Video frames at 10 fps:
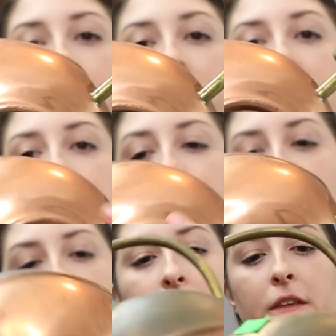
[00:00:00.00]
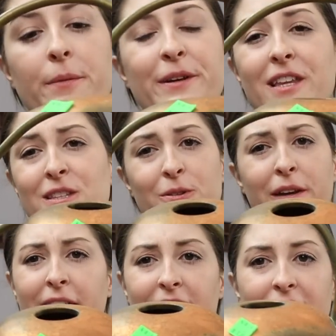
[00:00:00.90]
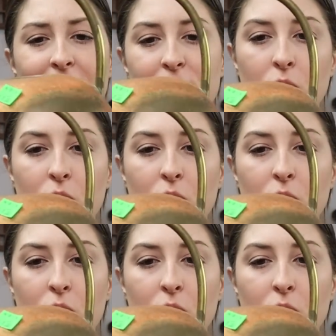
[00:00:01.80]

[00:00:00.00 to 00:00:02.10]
there's some flaws on there, but that's okay. I think it's